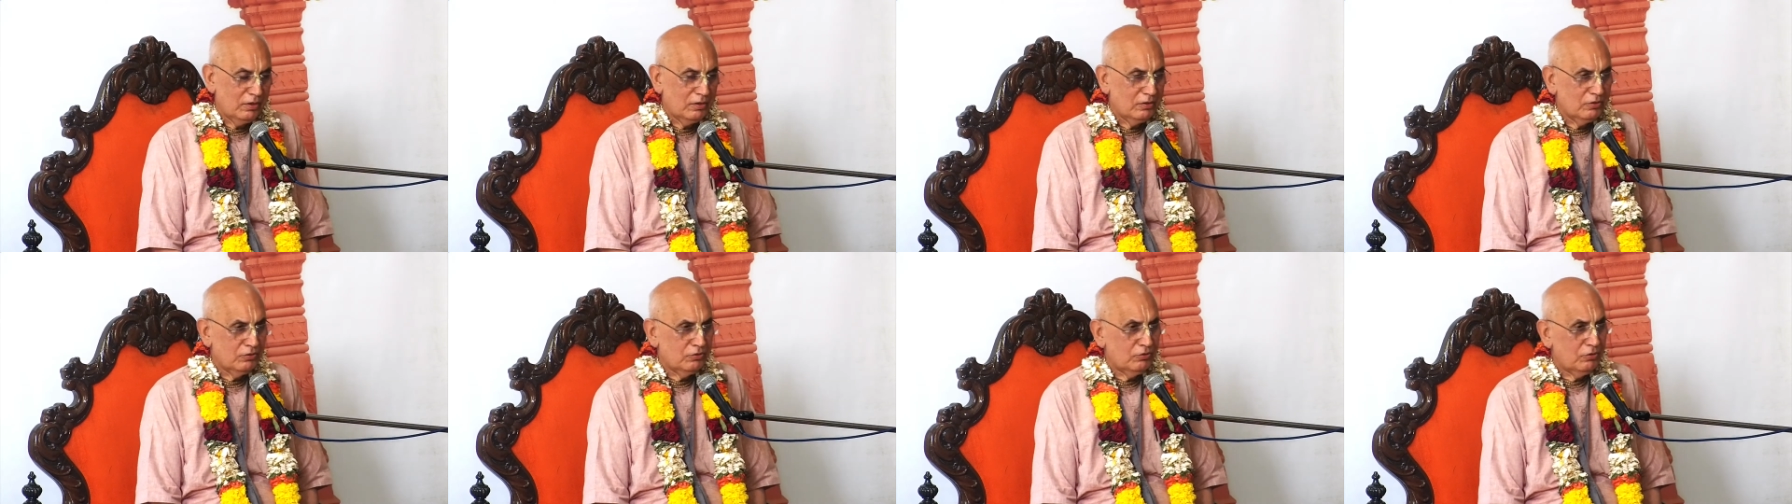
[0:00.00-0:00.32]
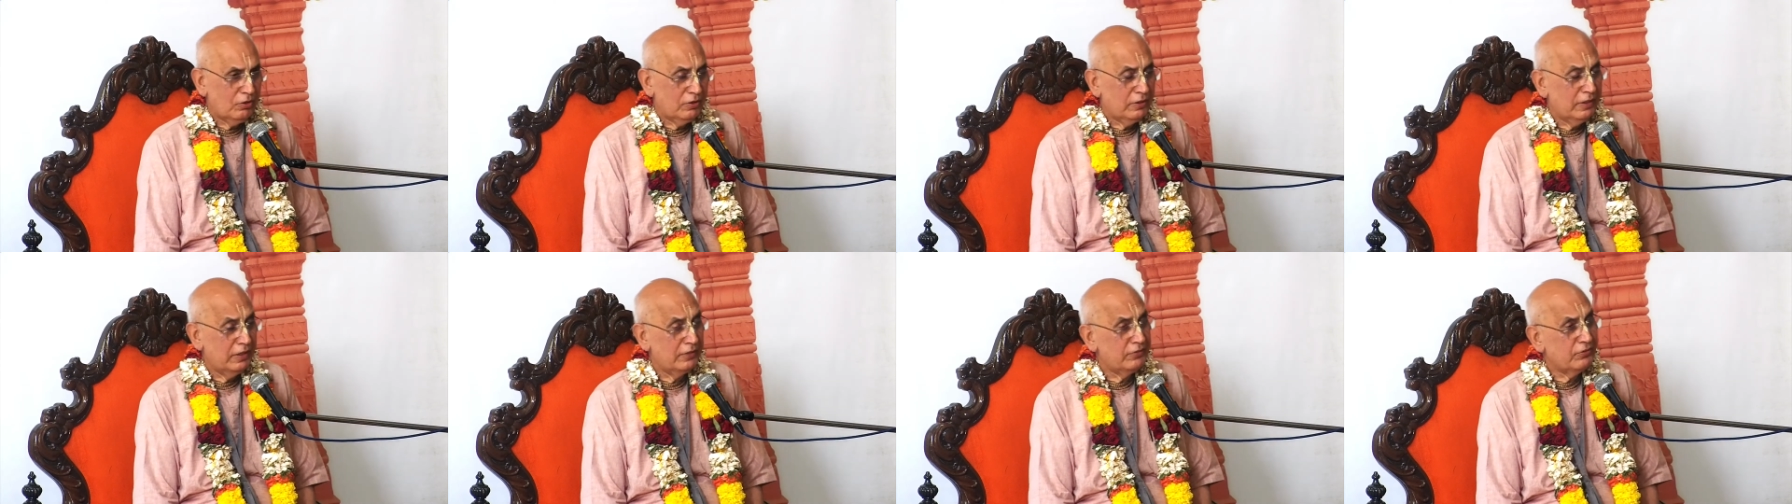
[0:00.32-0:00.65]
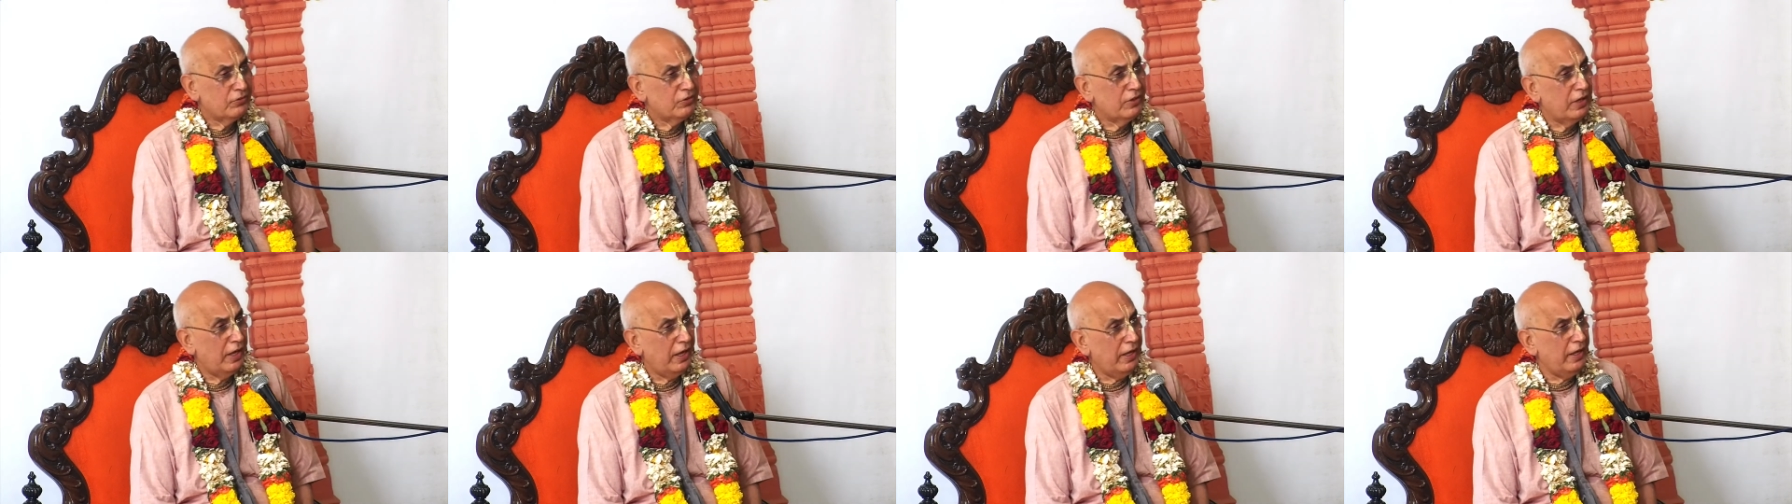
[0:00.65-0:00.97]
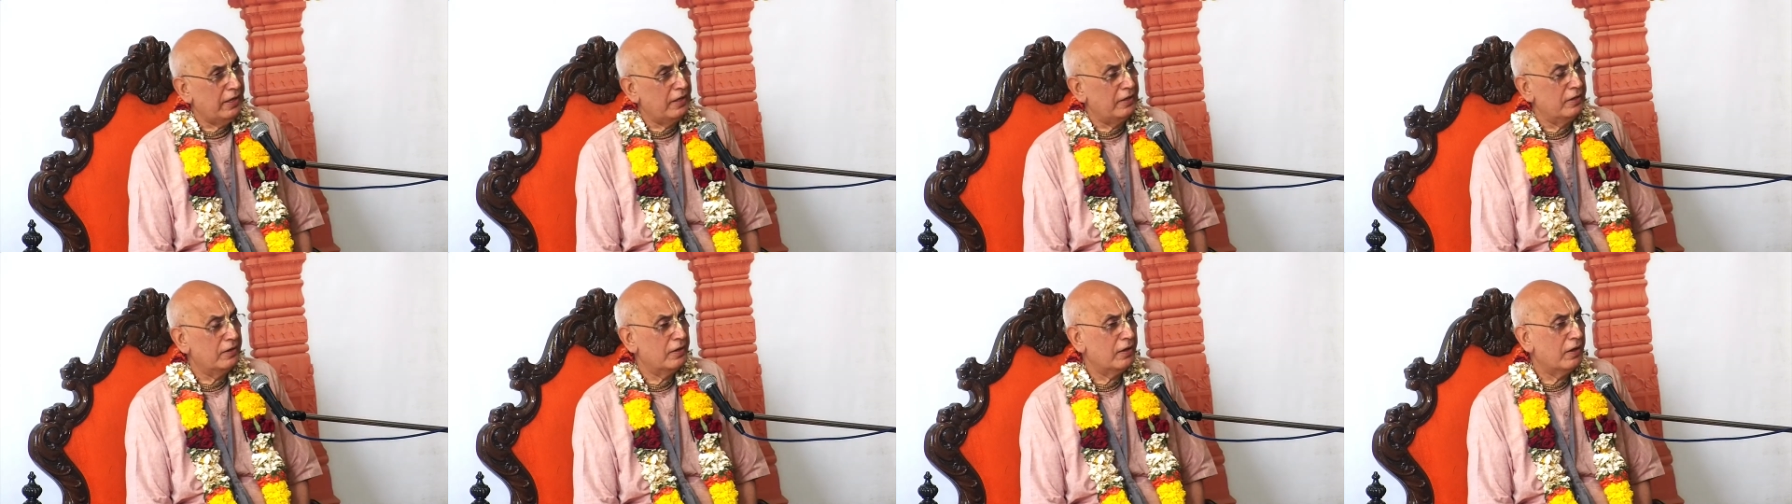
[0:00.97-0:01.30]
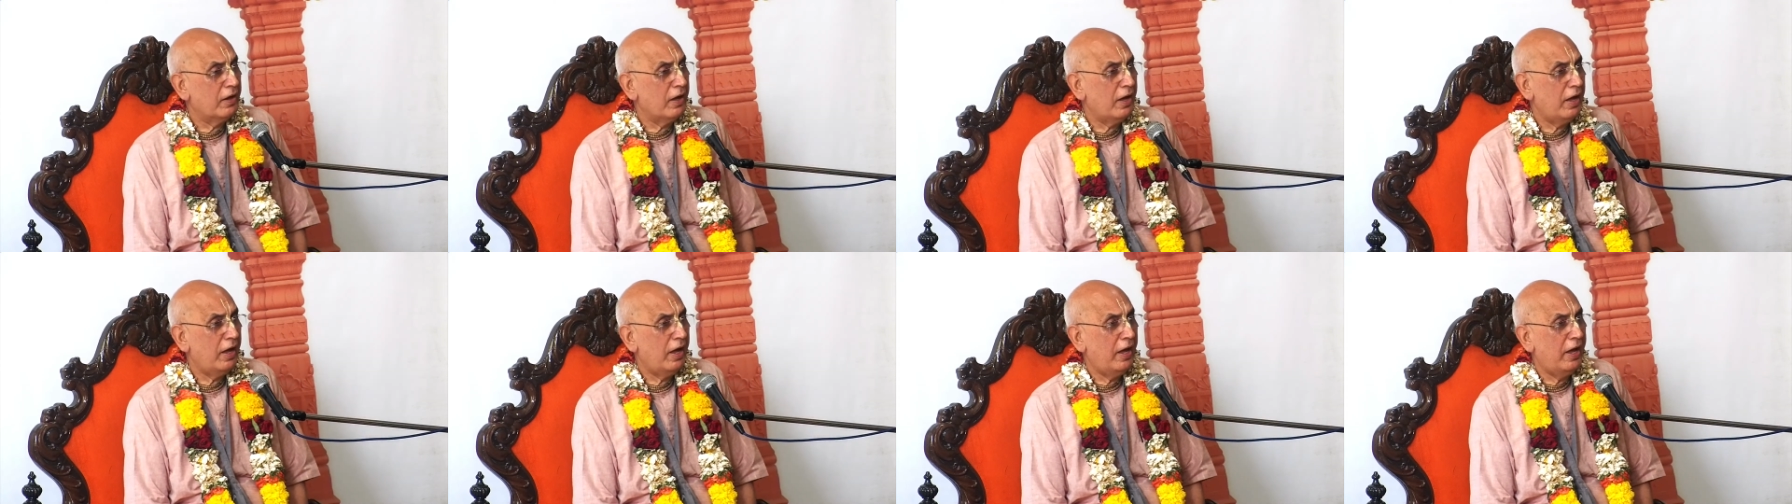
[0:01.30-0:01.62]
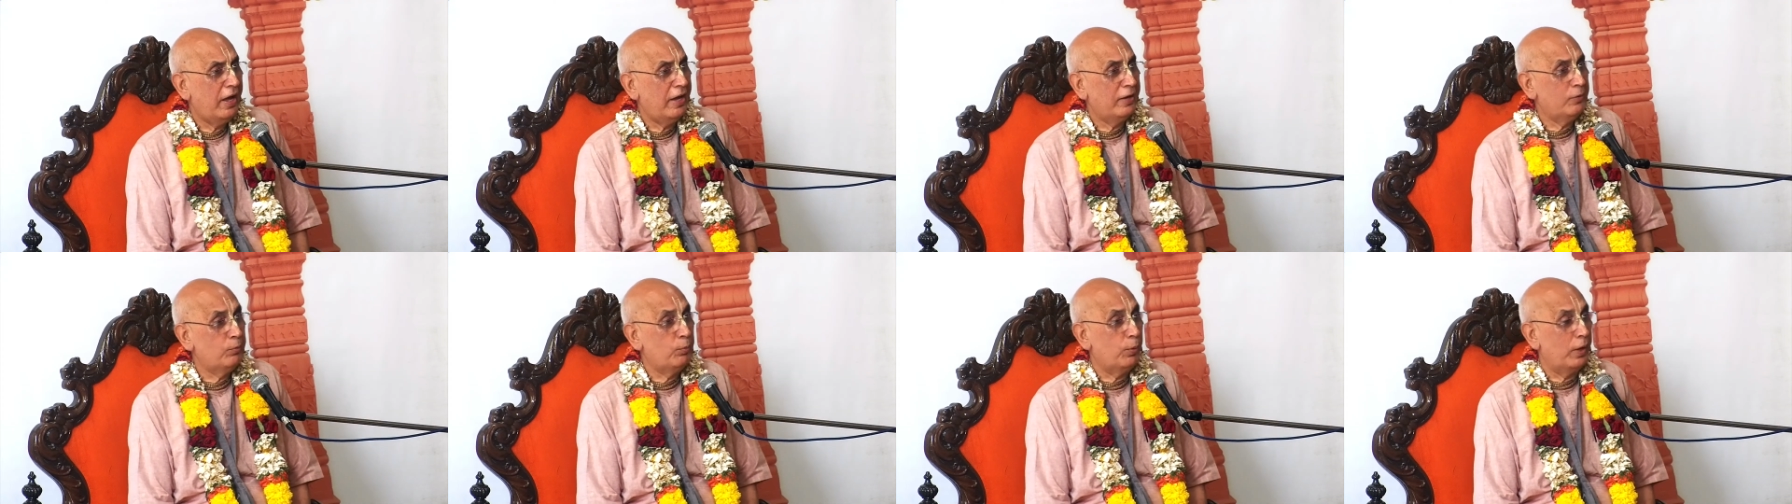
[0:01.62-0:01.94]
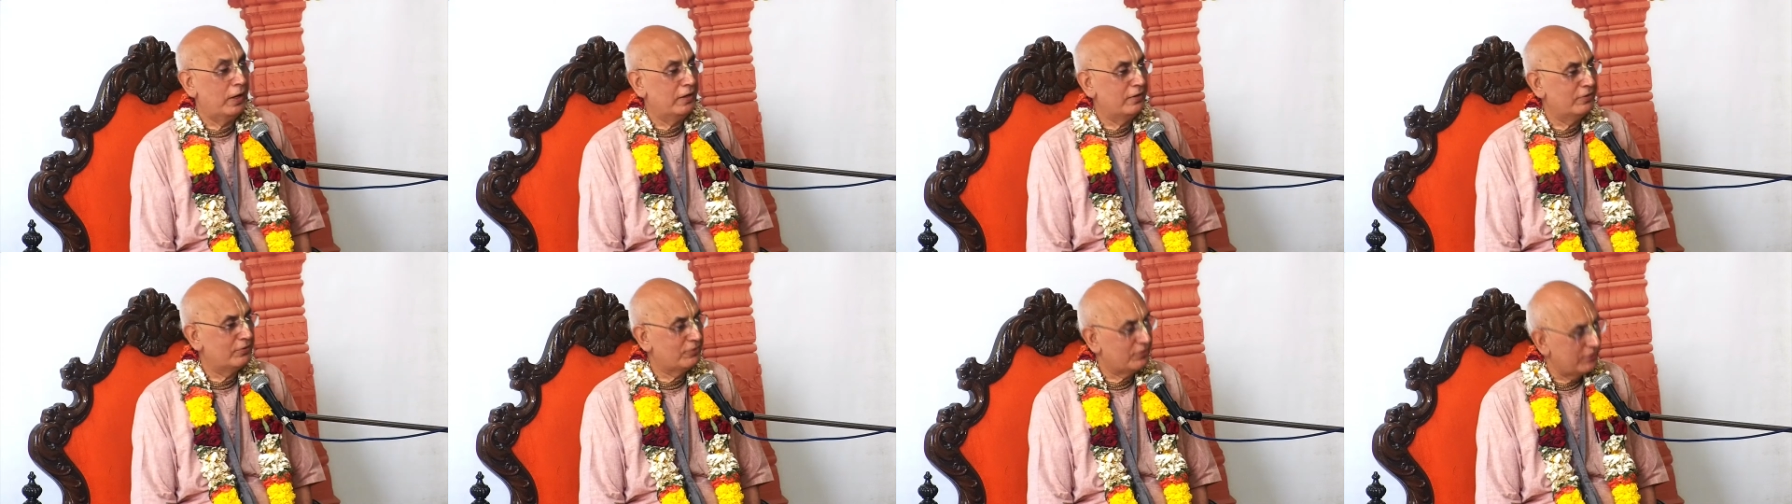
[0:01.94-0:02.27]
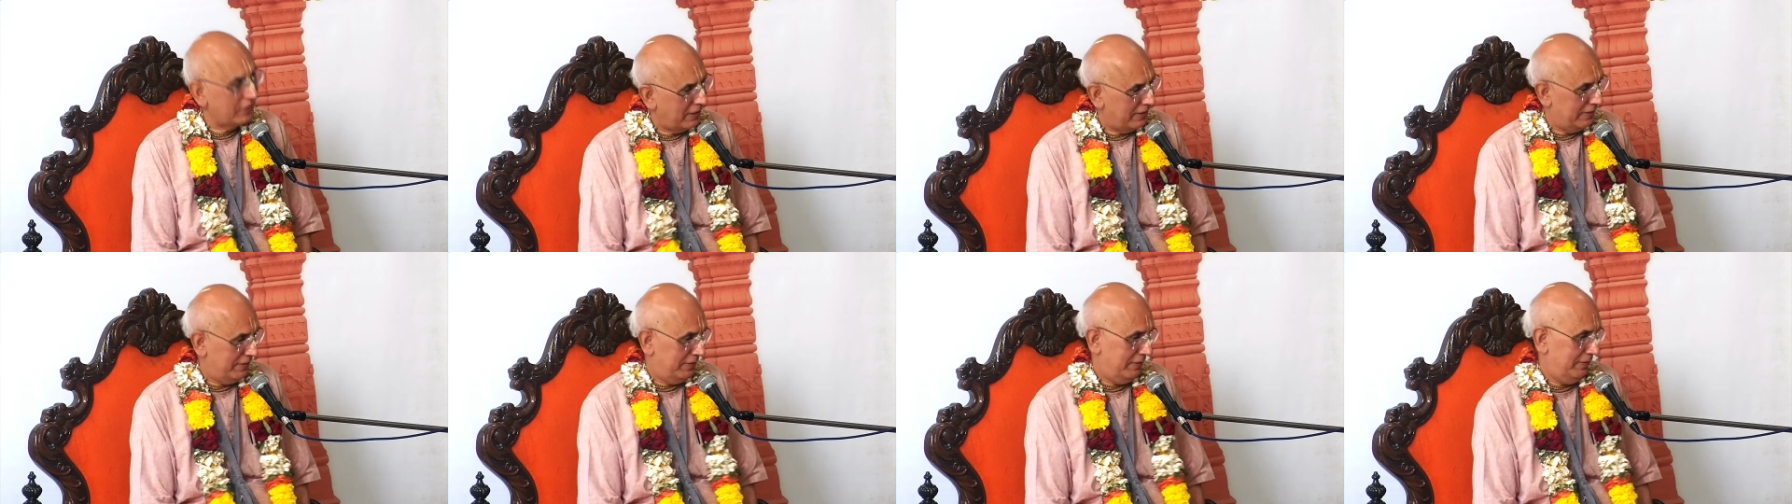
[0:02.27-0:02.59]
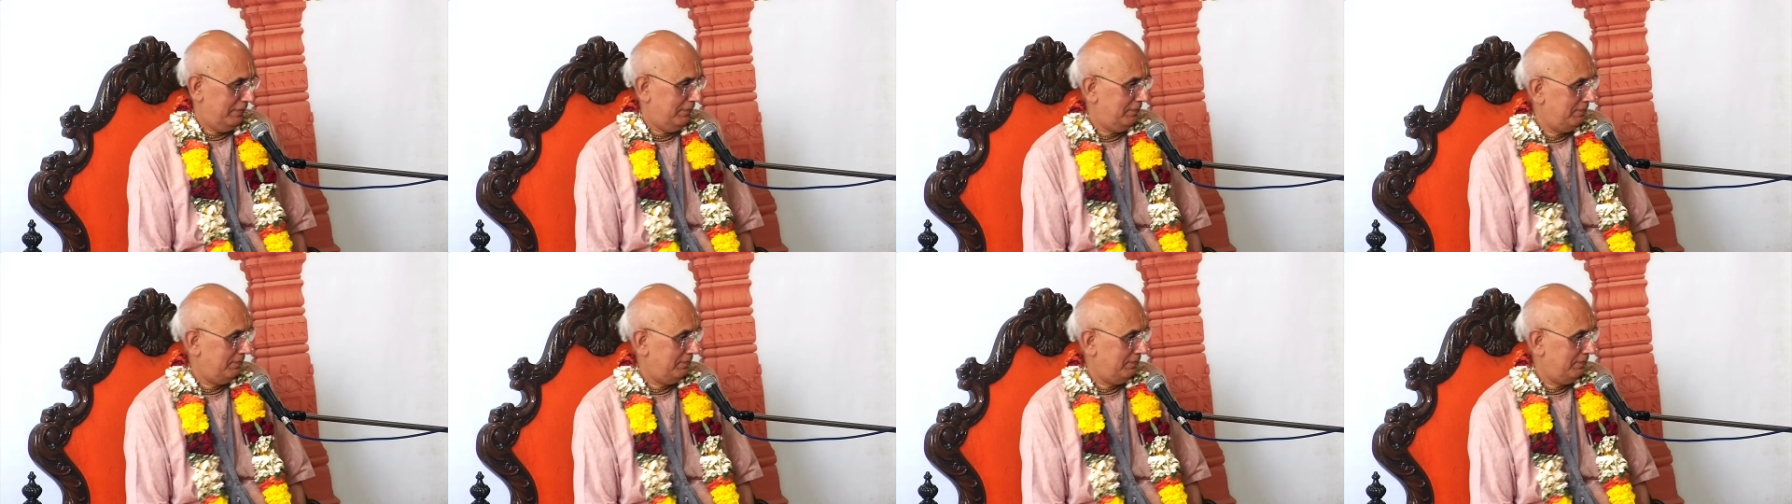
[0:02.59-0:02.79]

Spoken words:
So this king had one son.